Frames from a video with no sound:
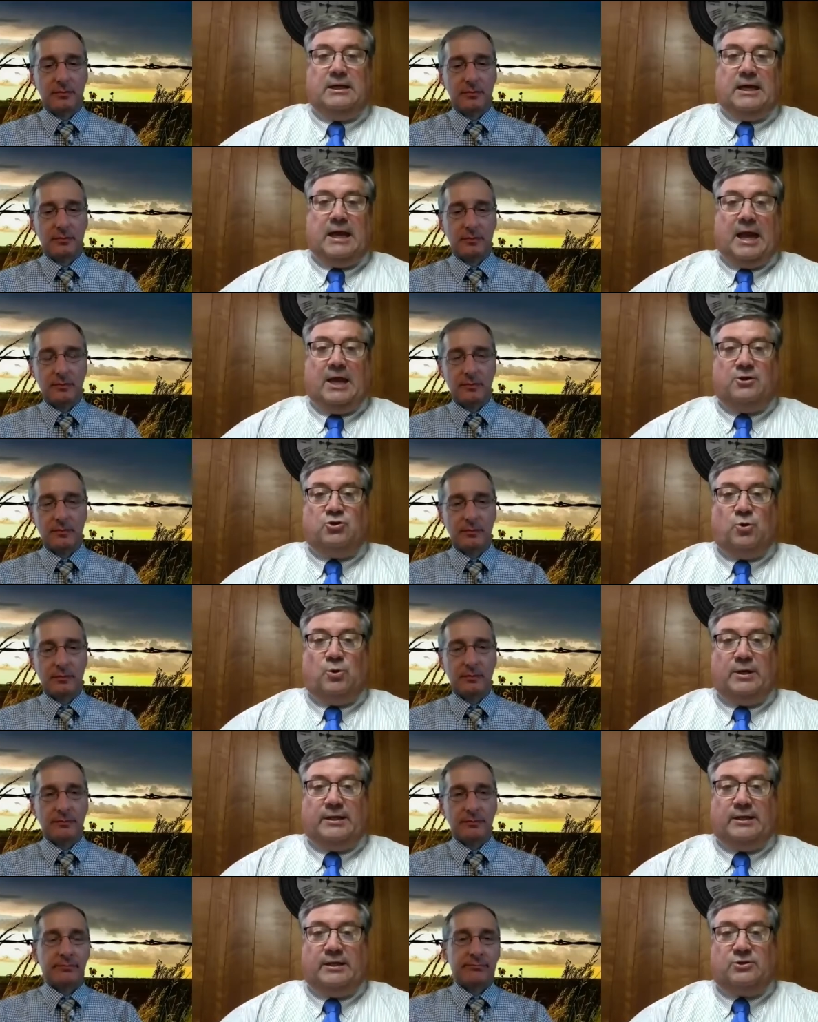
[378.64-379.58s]
Speaker 1: And
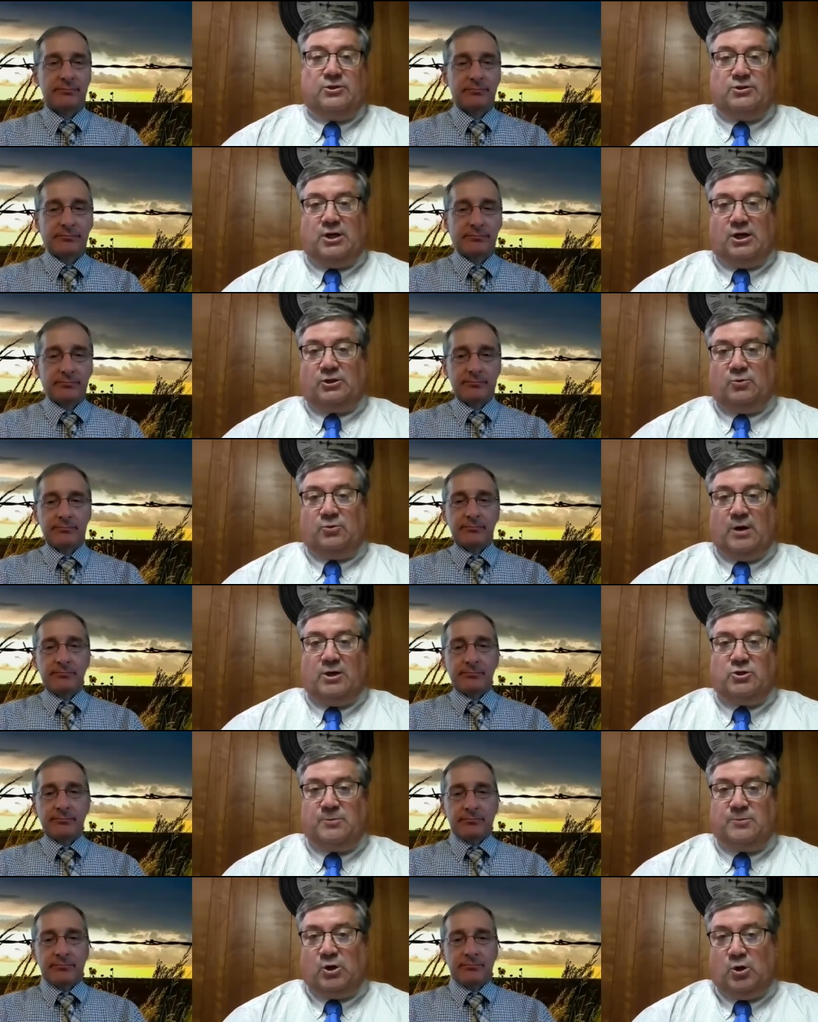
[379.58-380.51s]
joining us is Dr.
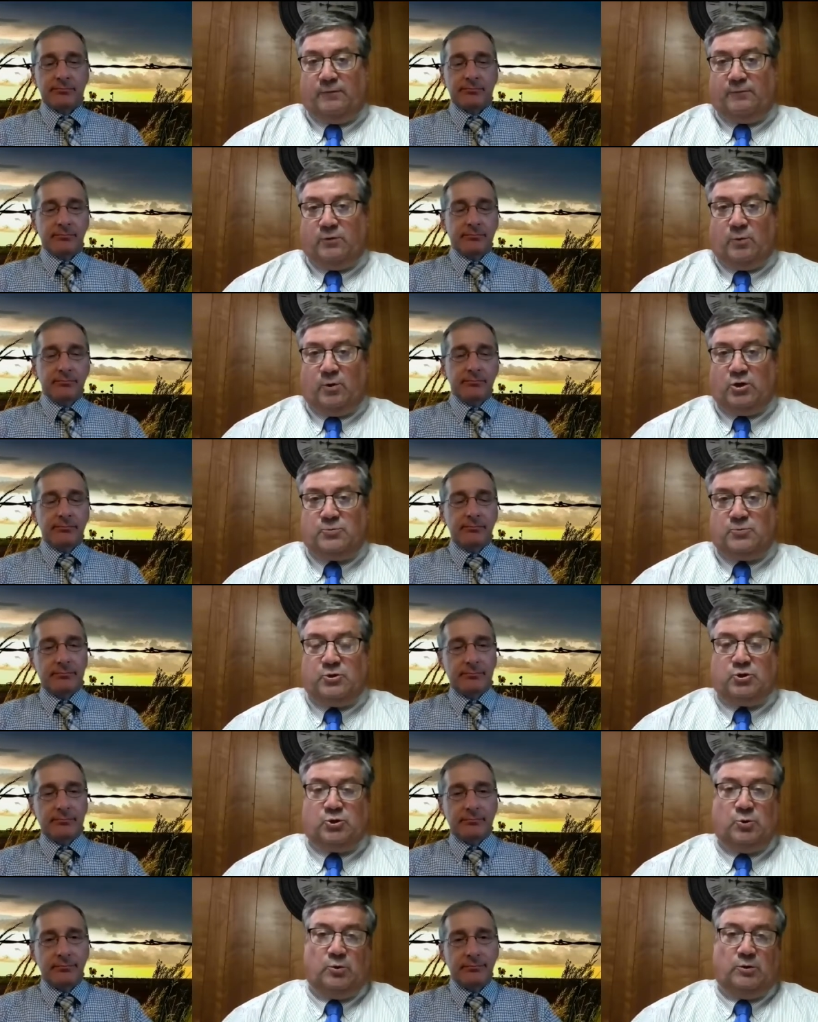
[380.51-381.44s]
Roger McEowen for the Washburn
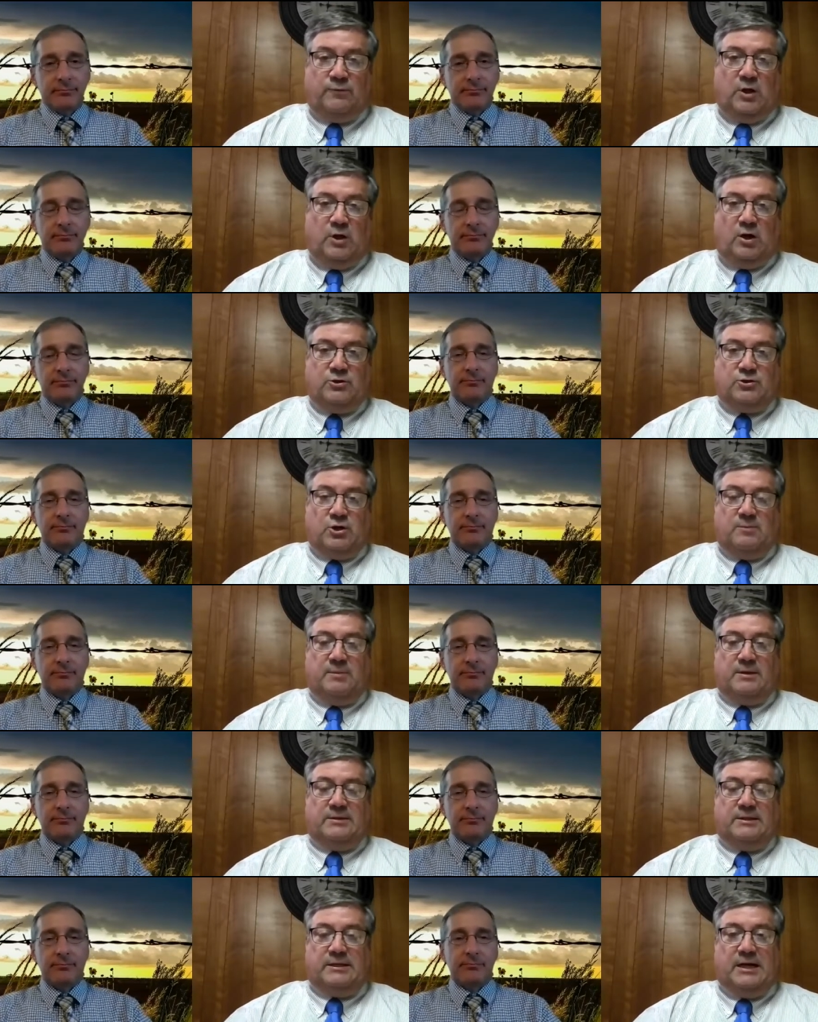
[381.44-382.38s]
School of Law. It's our
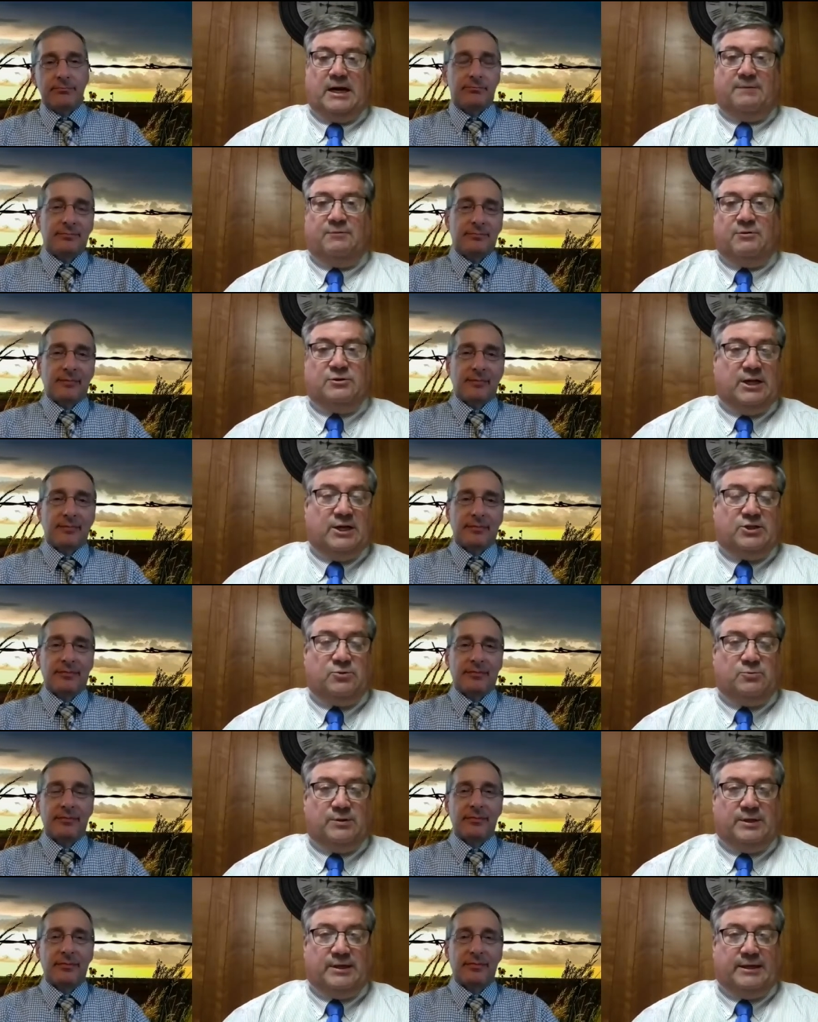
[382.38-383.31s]
monthly conversation
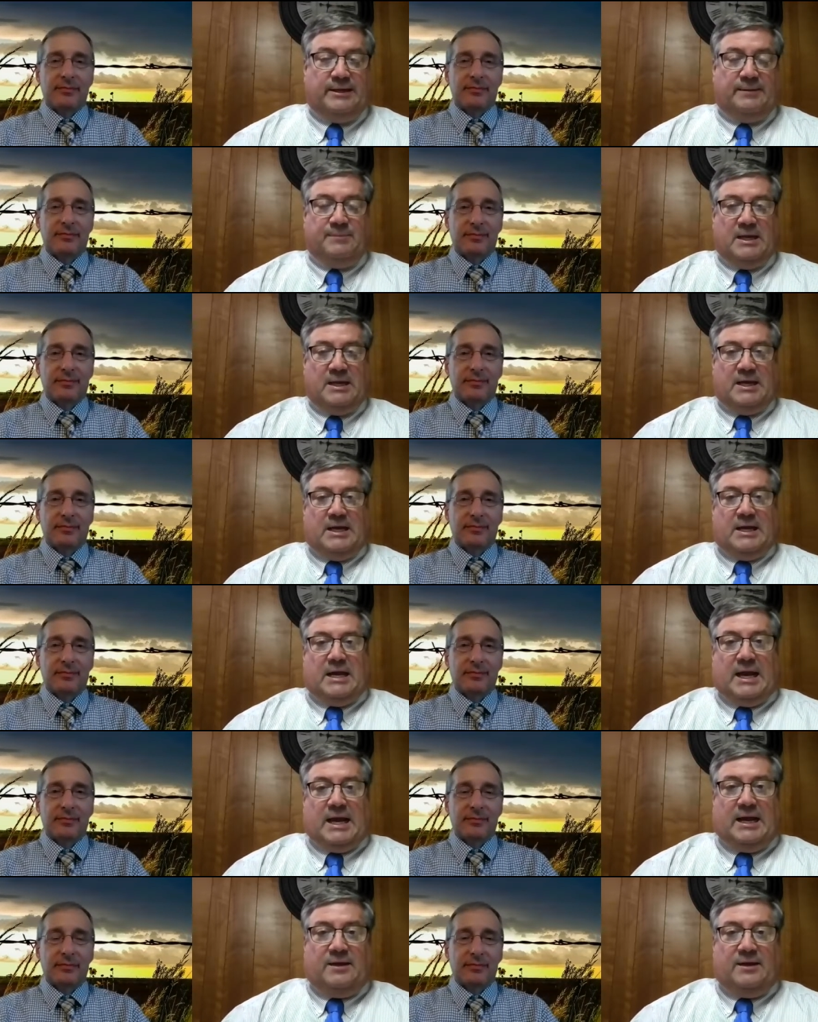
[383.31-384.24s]
with him.
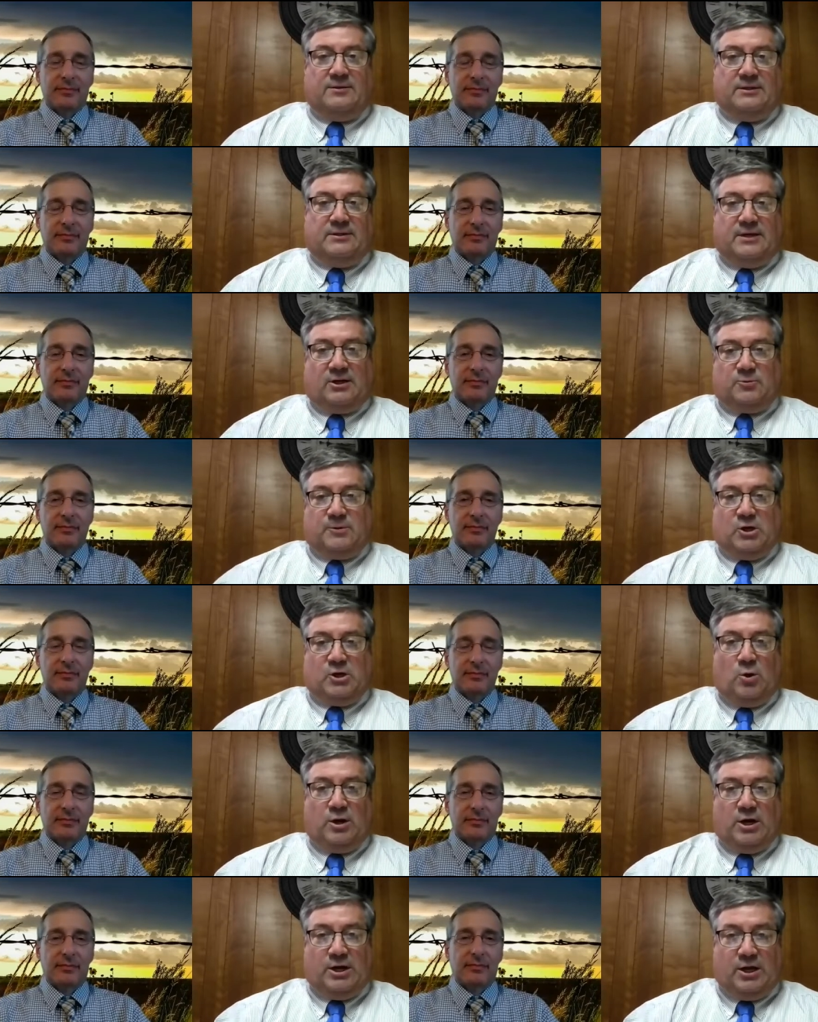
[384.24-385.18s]
And uh, Dr.
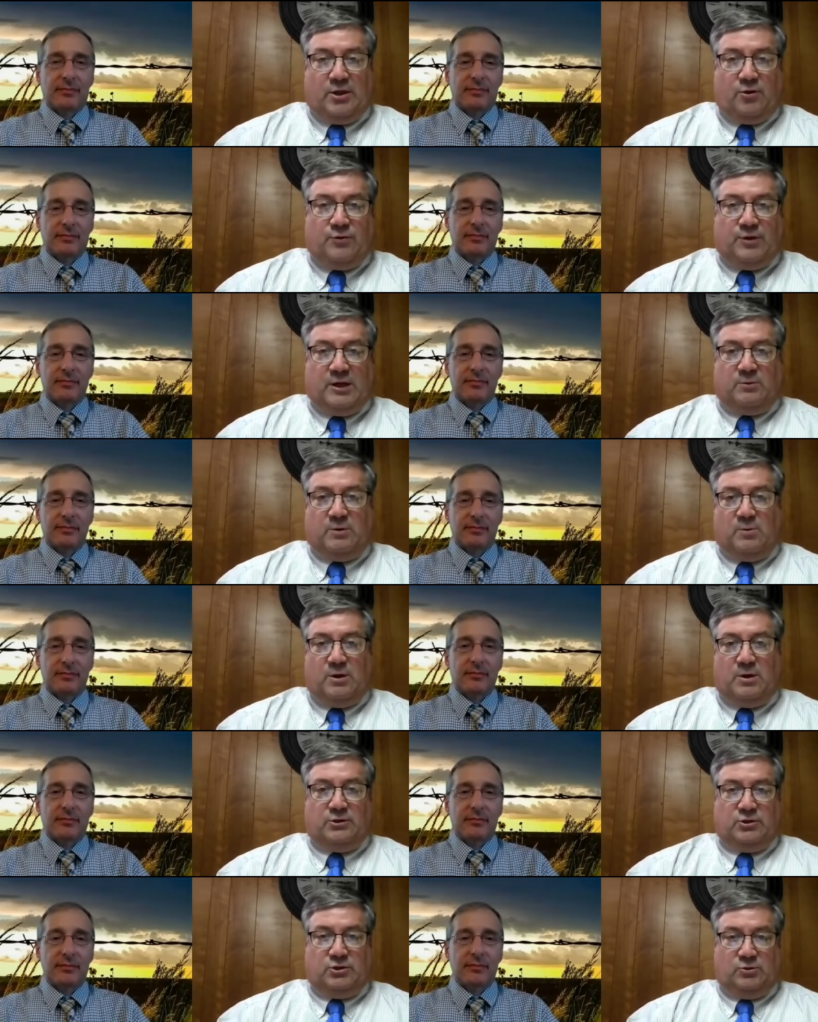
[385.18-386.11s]
McEowen, another thing we
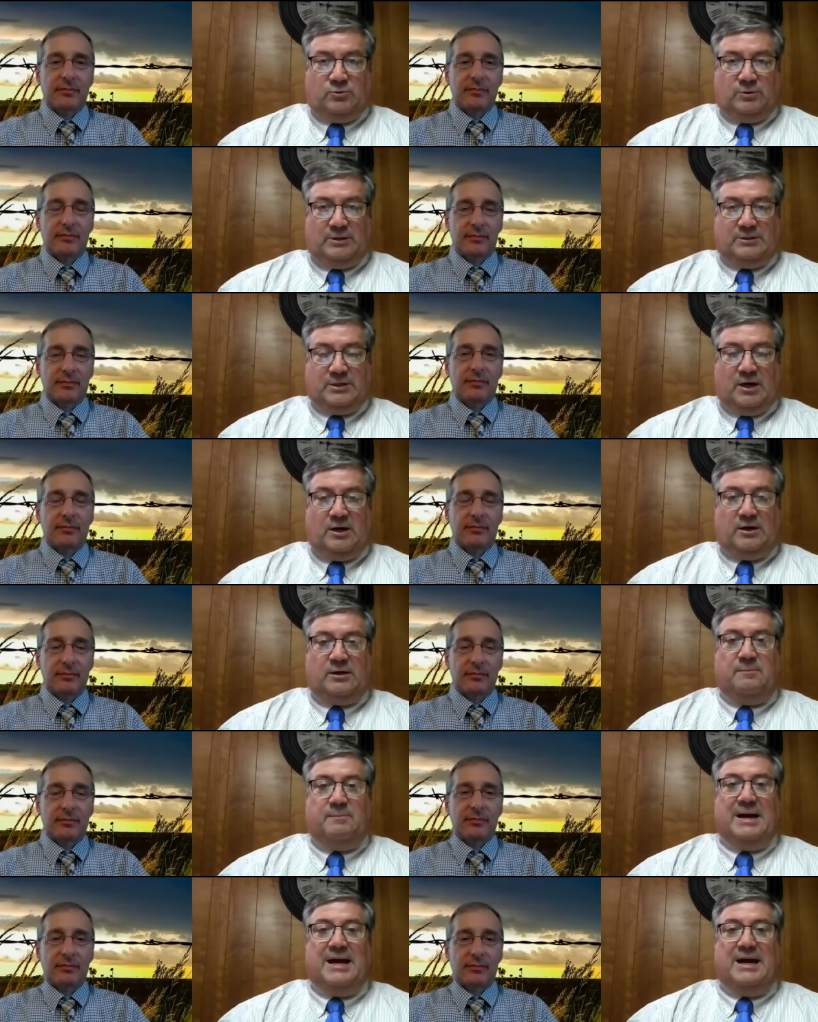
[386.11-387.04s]
want to uh, talk
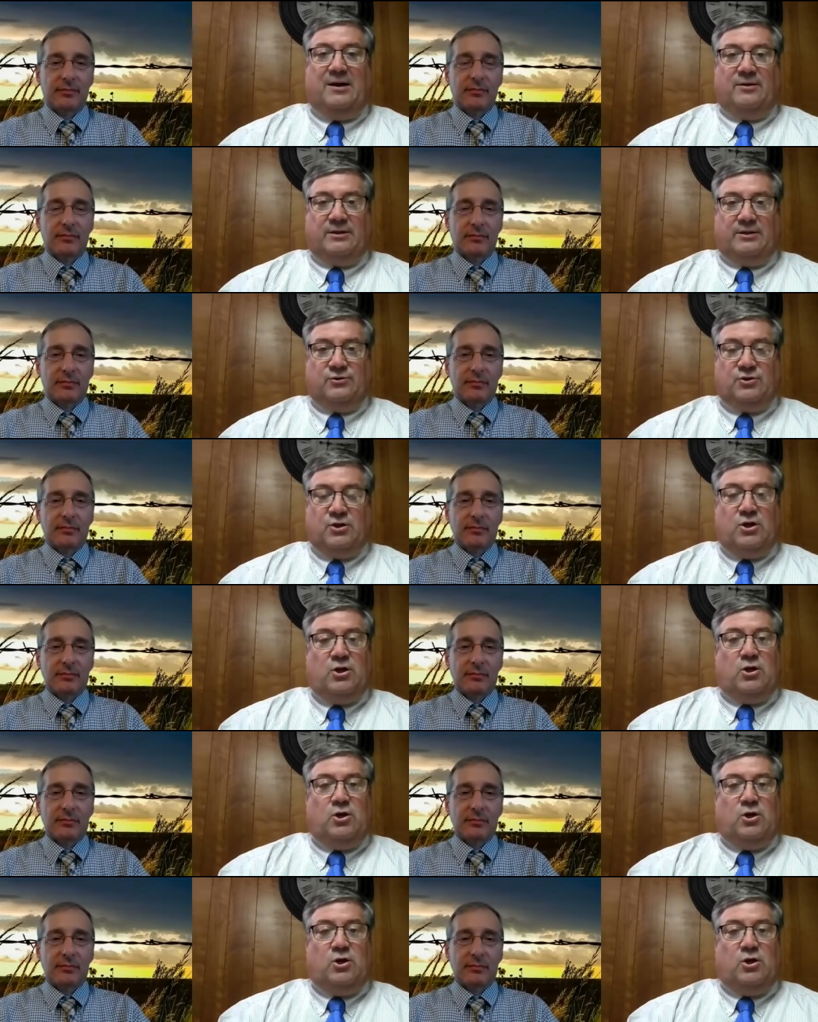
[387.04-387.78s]
about is